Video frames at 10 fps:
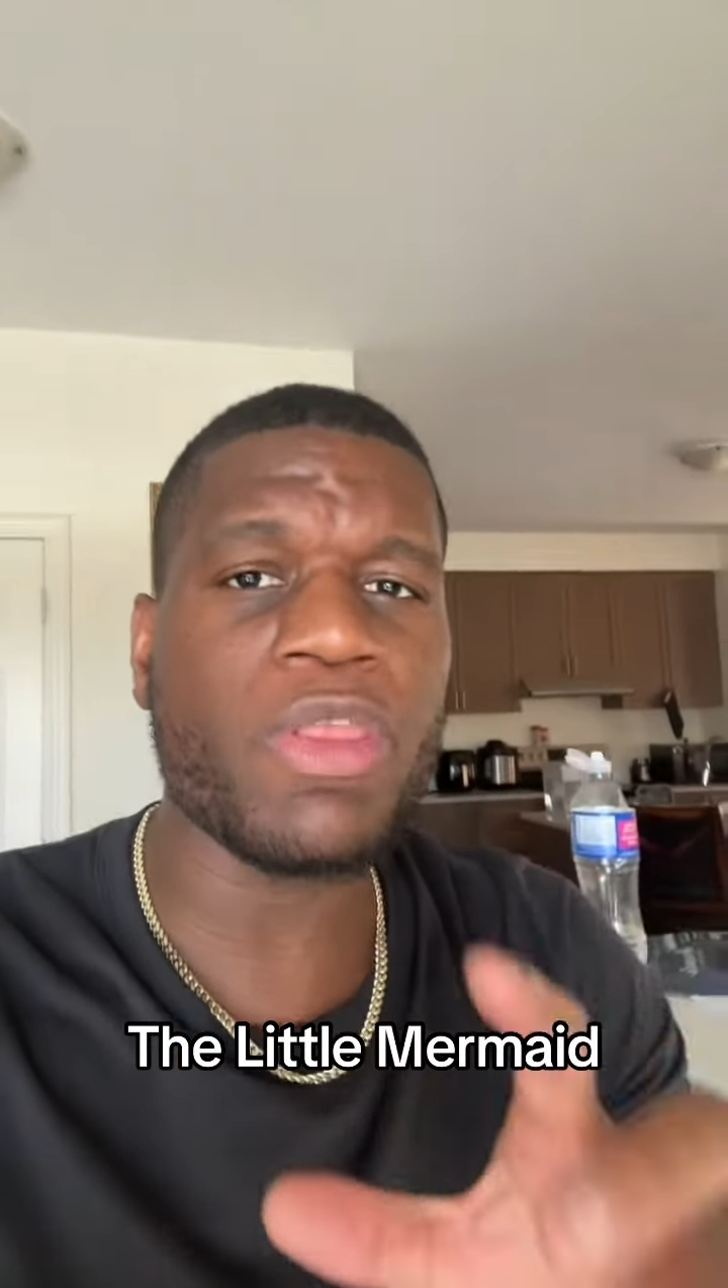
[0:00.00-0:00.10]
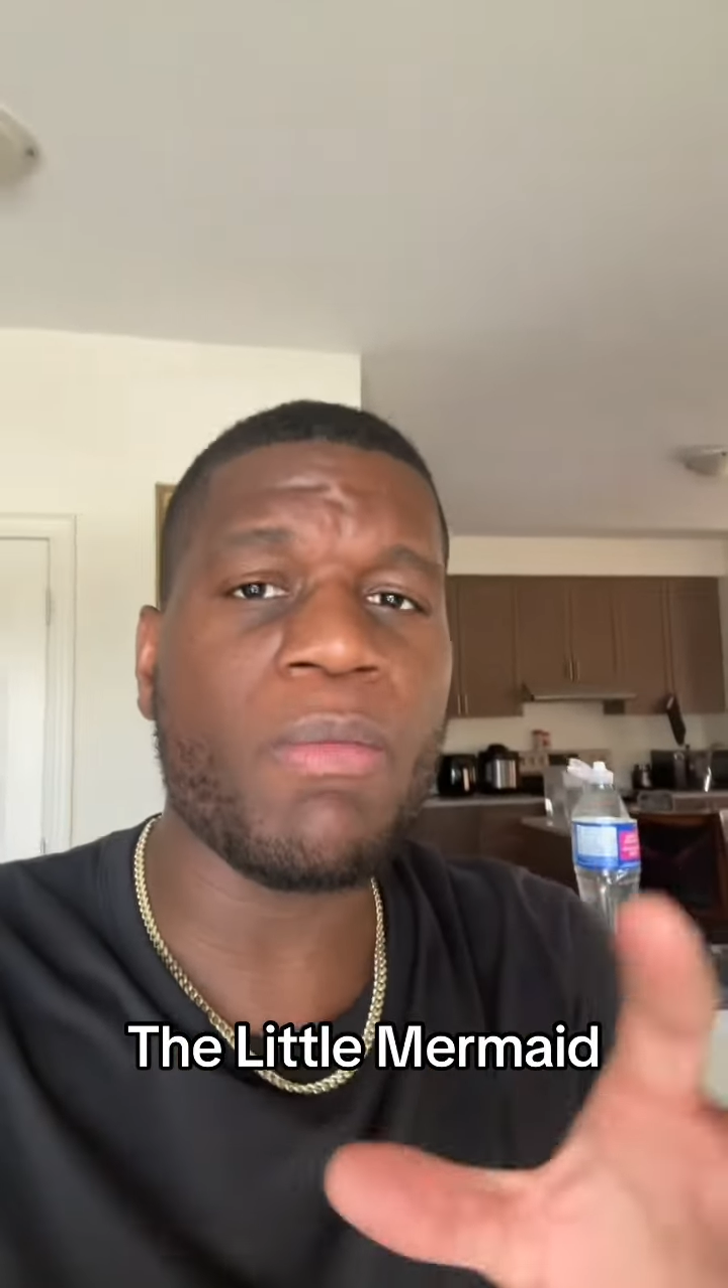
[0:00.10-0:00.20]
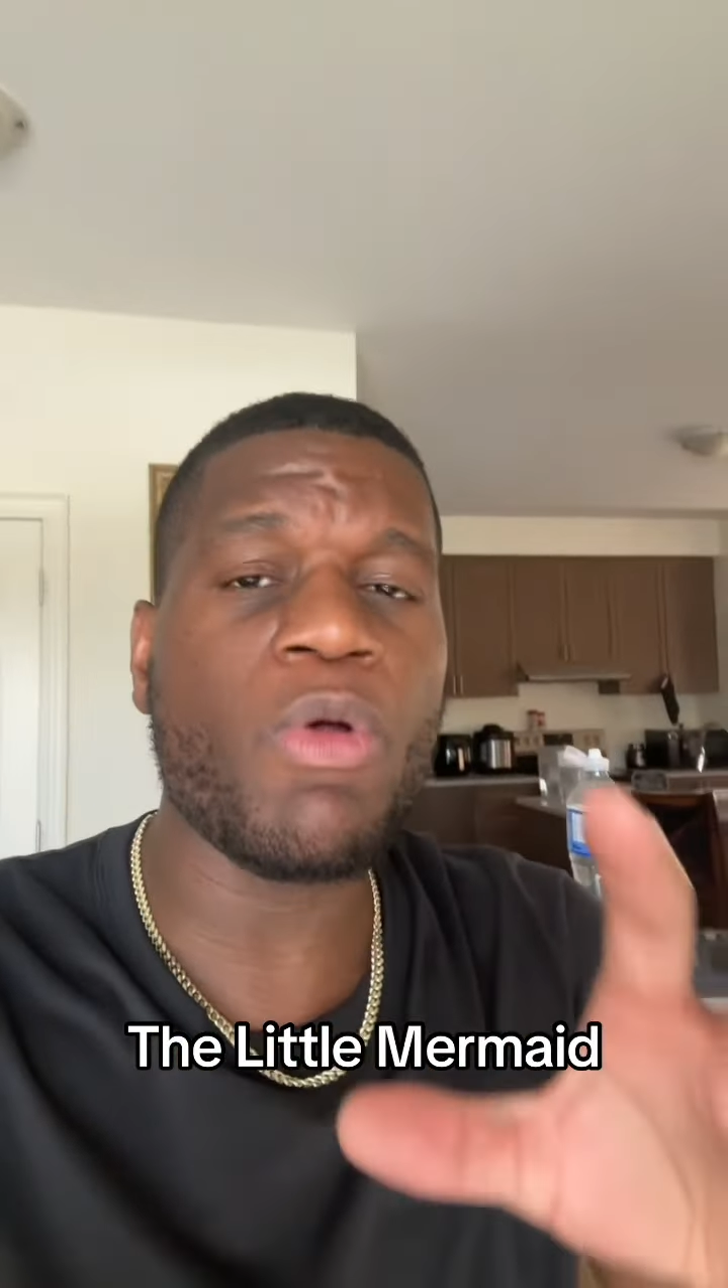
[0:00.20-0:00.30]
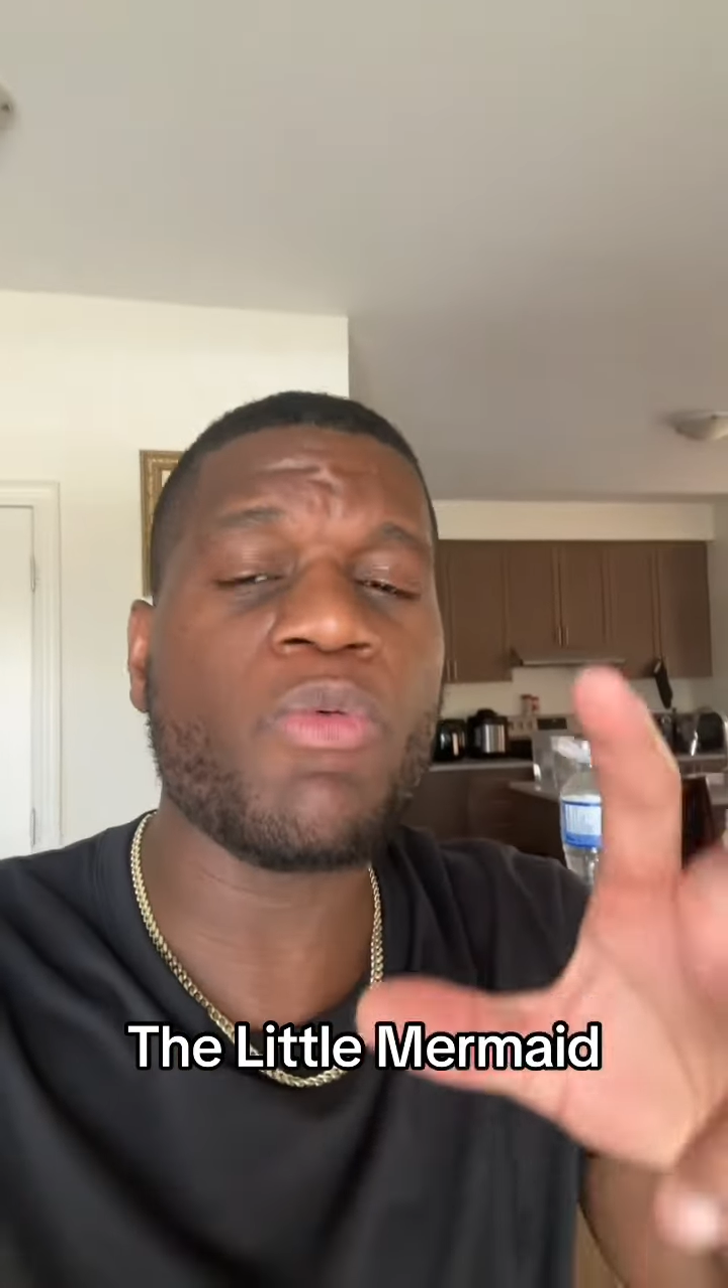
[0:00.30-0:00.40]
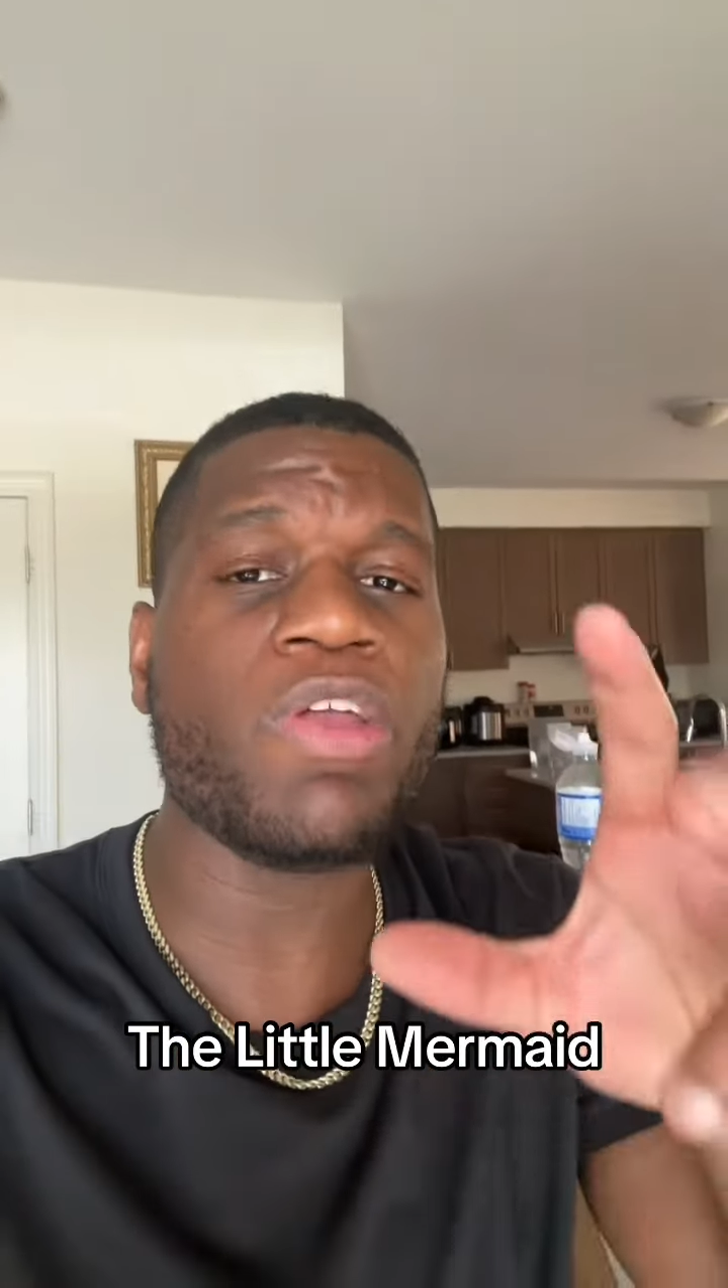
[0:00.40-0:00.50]
the
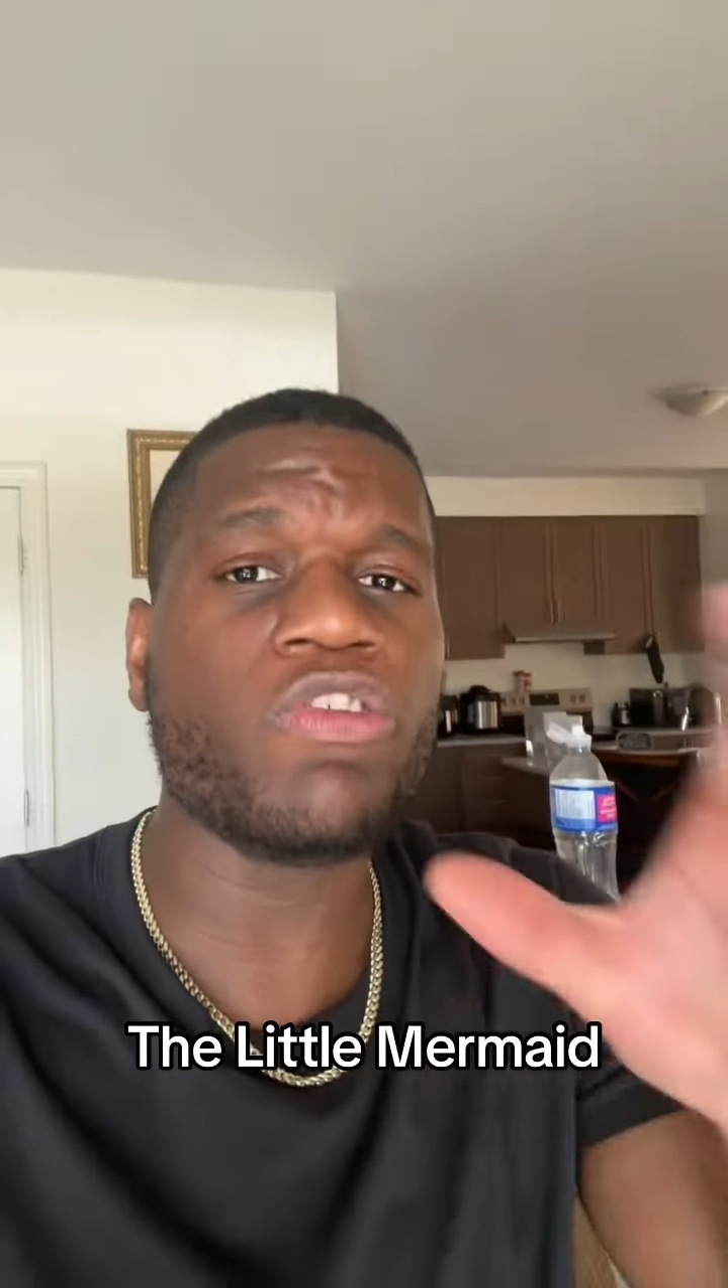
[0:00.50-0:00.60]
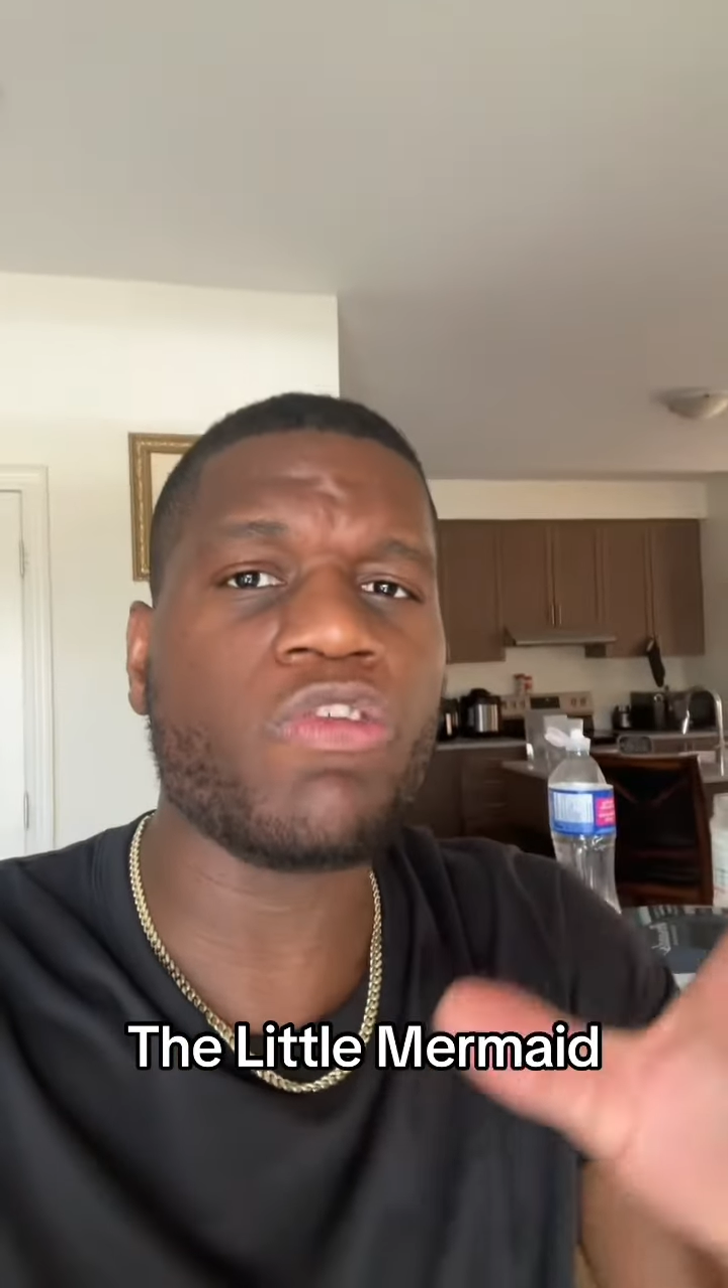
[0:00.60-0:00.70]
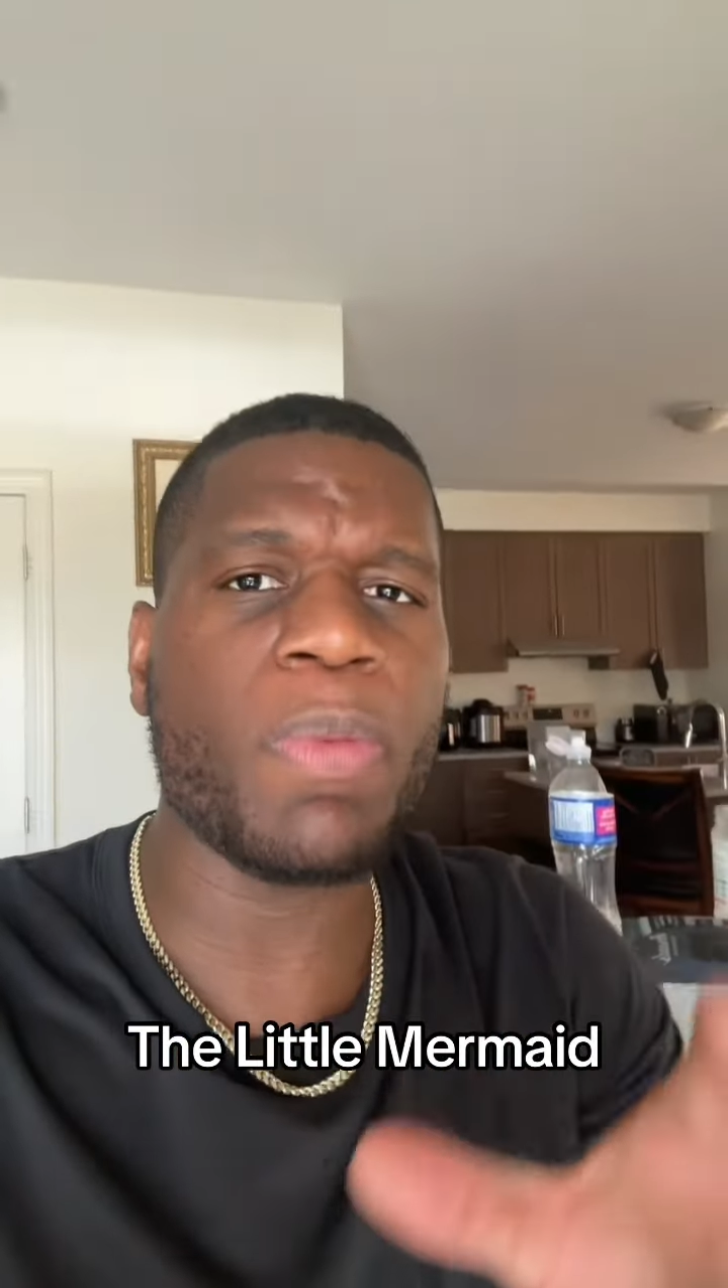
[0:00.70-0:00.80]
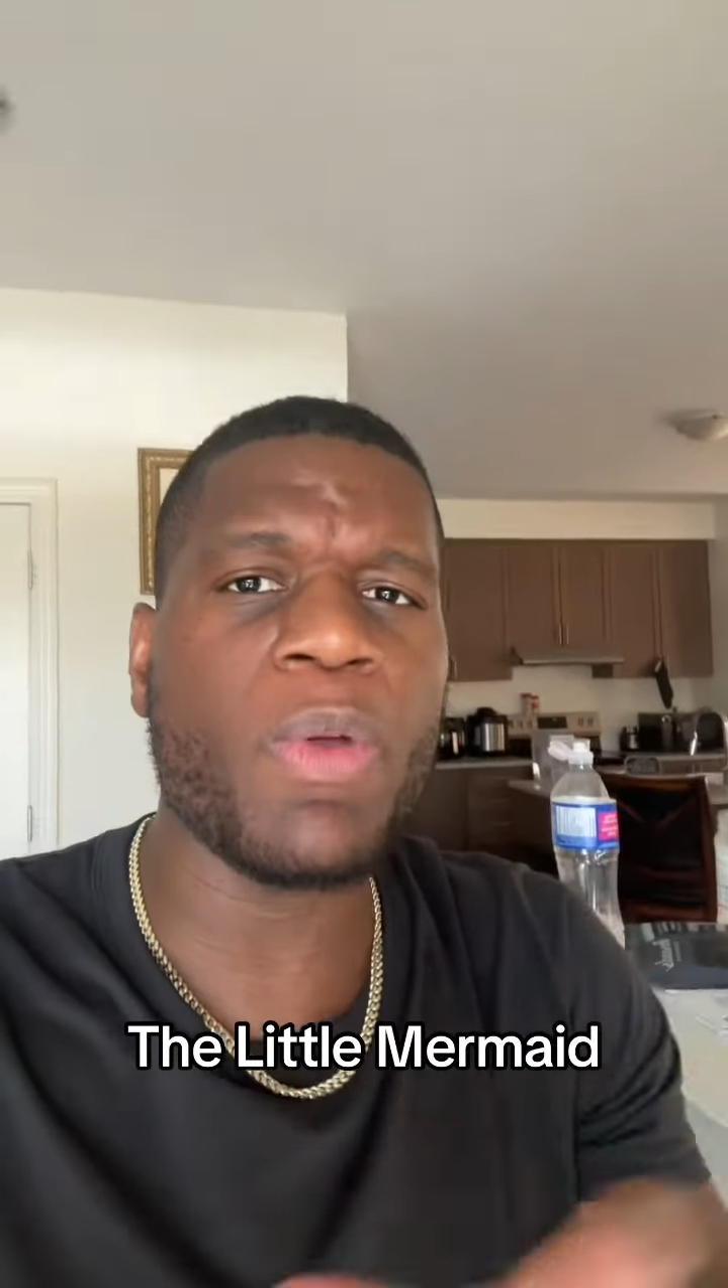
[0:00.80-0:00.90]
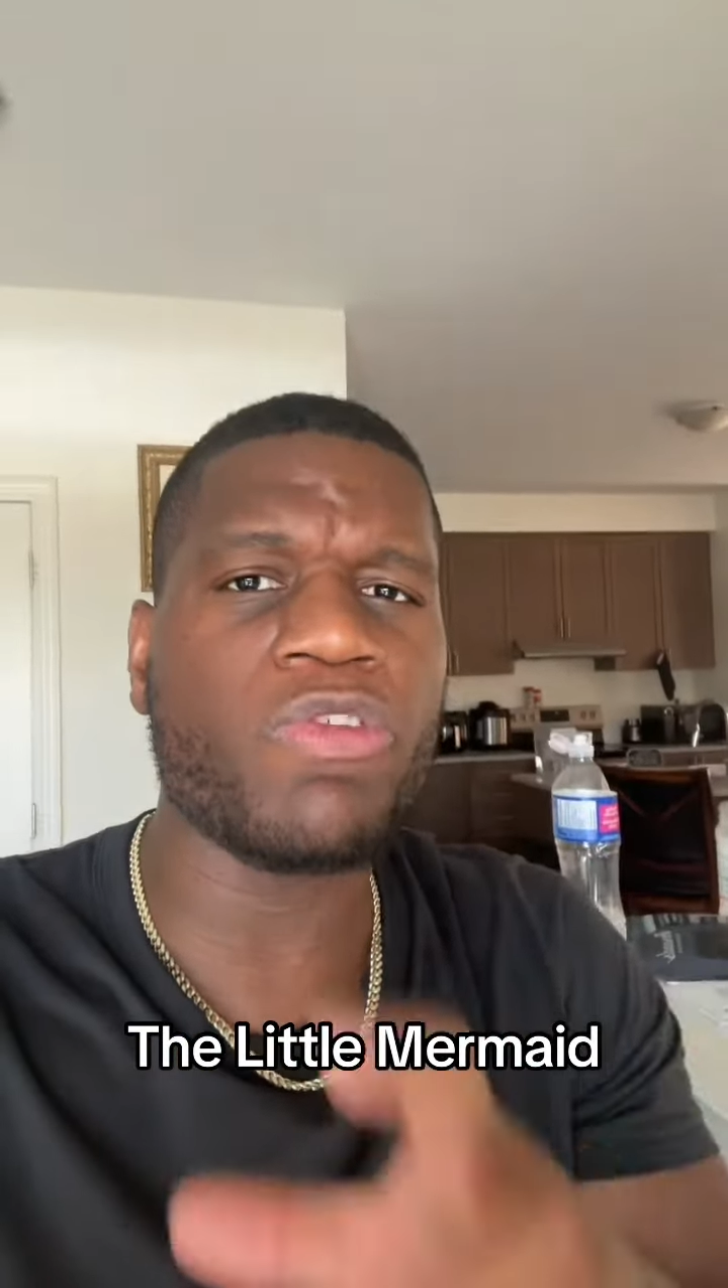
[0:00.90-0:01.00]
marine
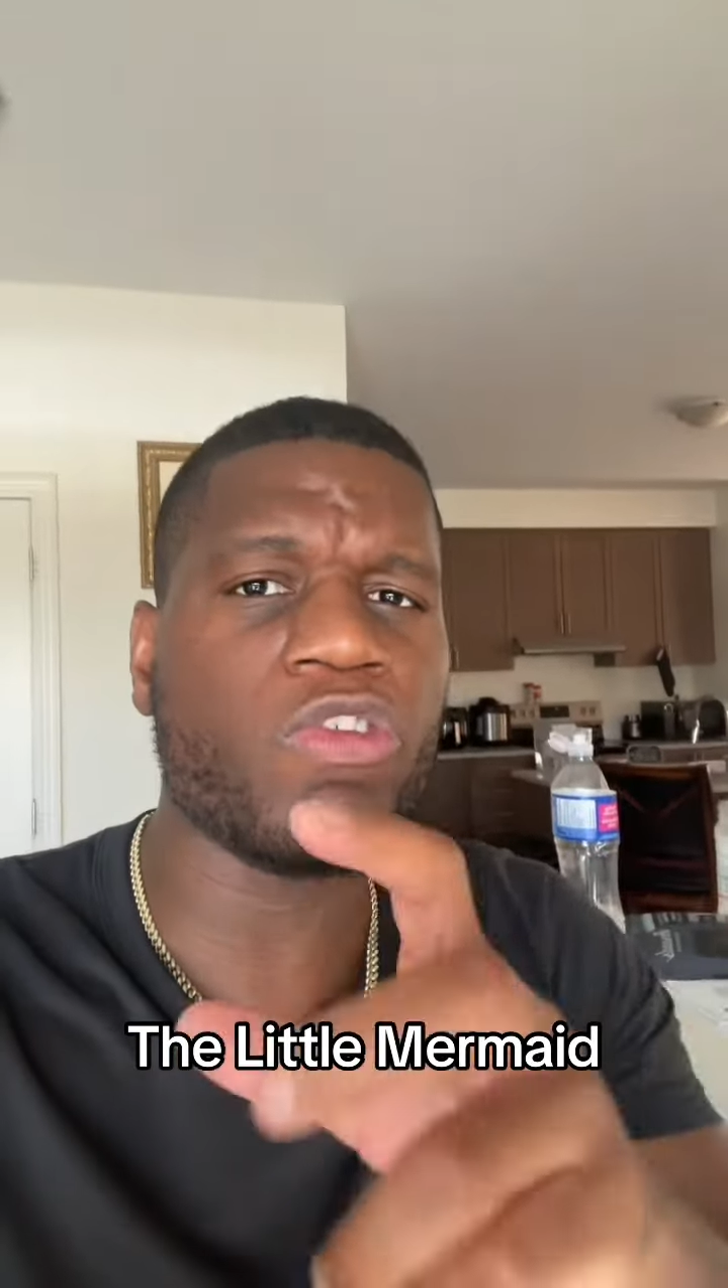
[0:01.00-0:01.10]
spirits,